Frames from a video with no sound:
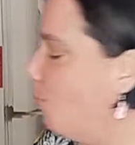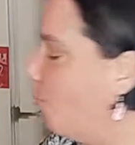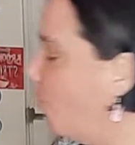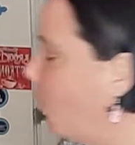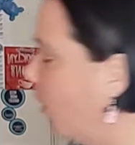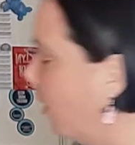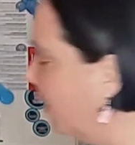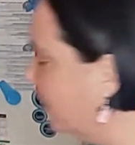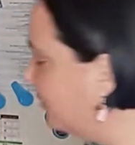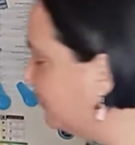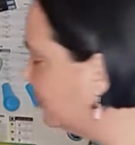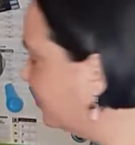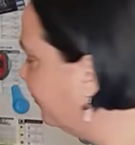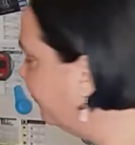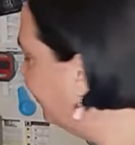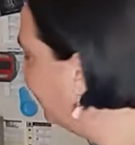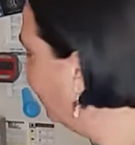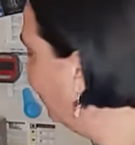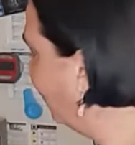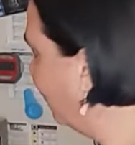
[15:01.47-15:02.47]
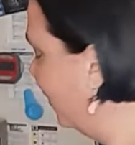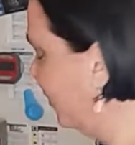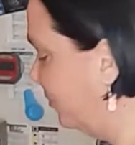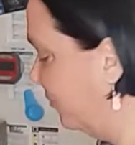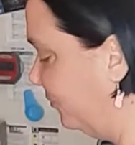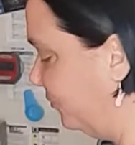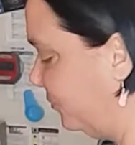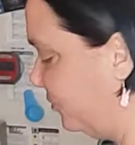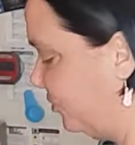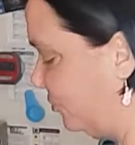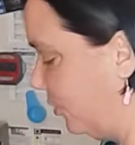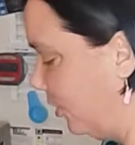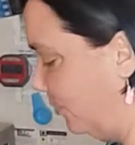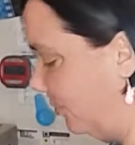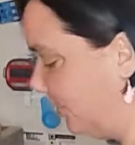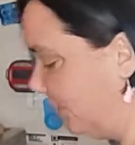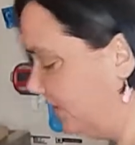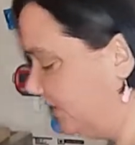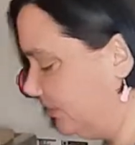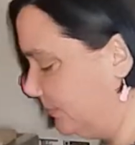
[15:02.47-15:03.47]
wonderful, wonderful
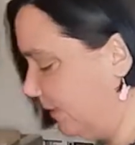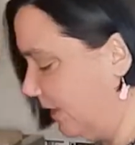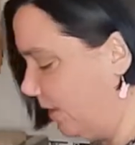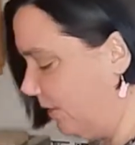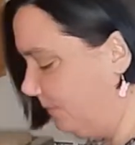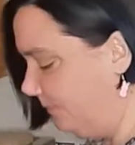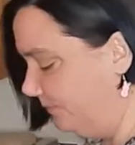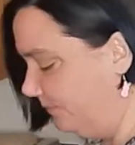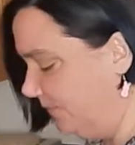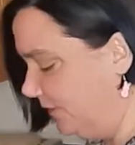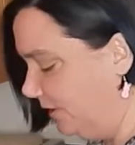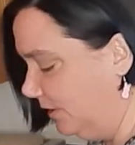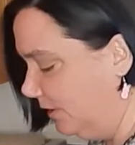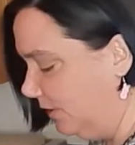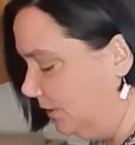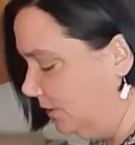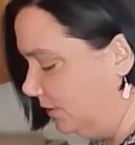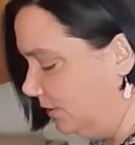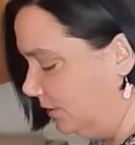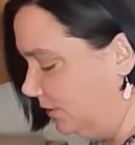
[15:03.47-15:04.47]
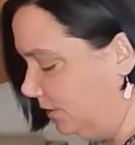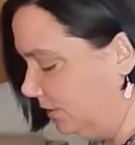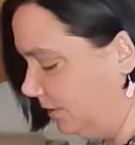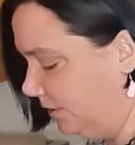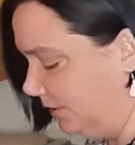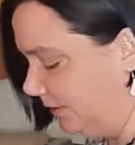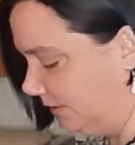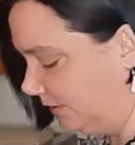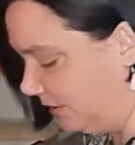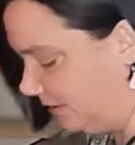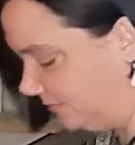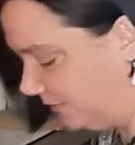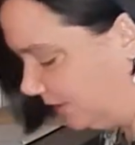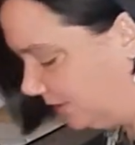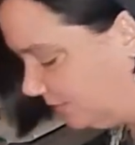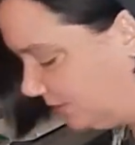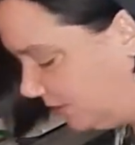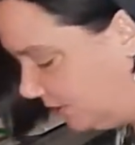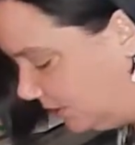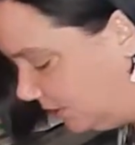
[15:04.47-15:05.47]
strawberry smell. Oh, I love
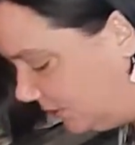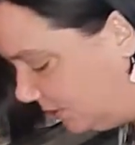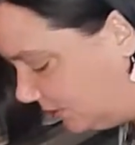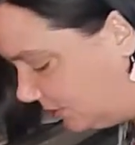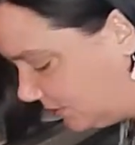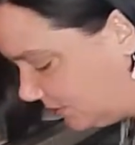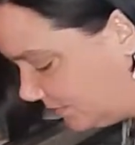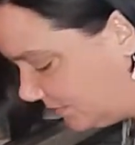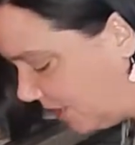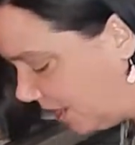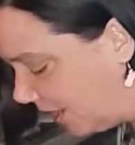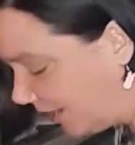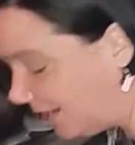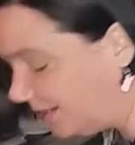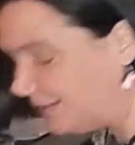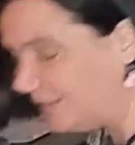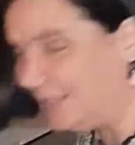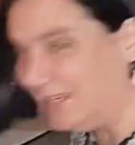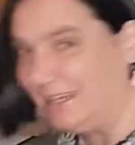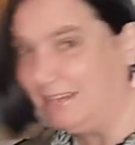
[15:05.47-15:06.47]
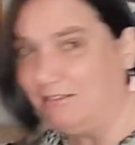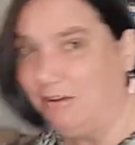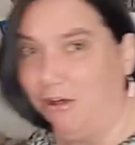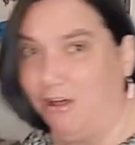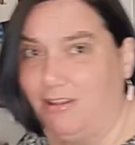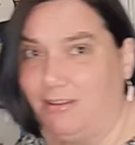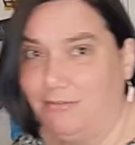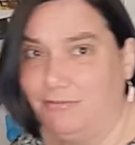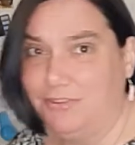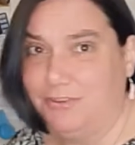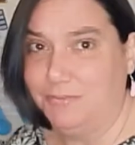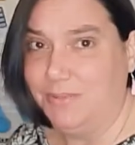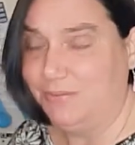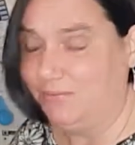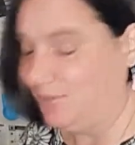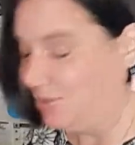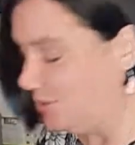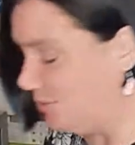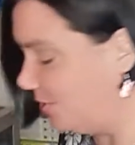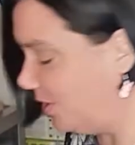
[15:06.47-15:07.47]
it. So I'm not gonna eat all of them,
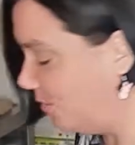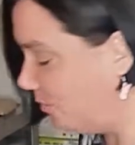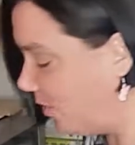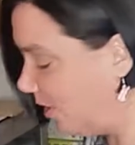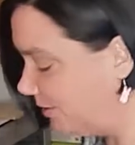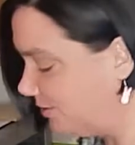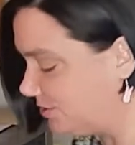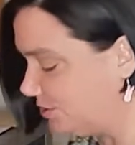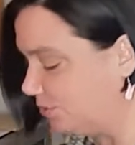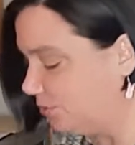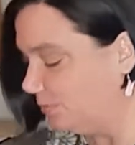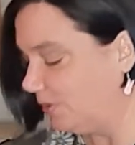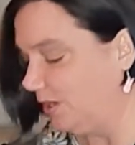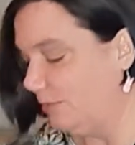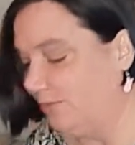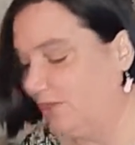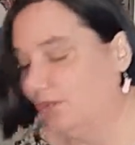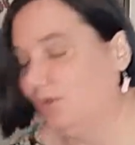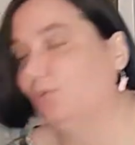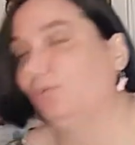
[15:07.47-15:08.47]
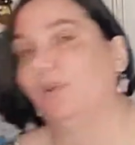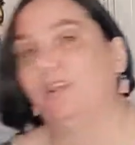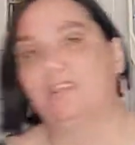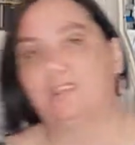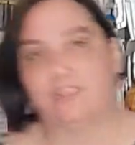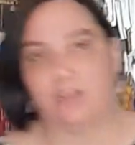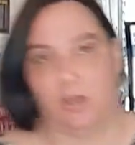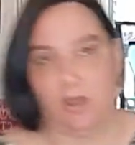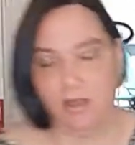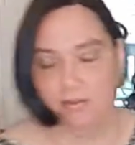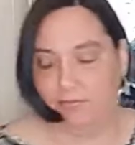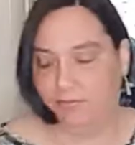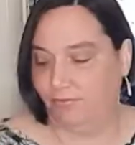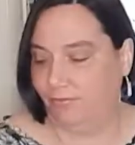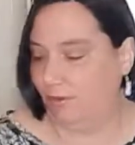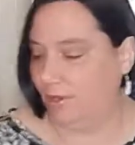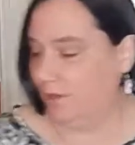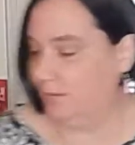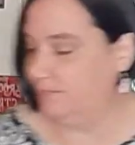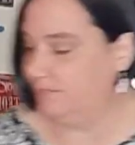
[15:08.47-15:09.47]
even though I want to, but I'm gonna rinse off
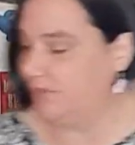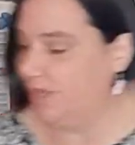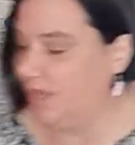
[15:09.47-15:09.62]
a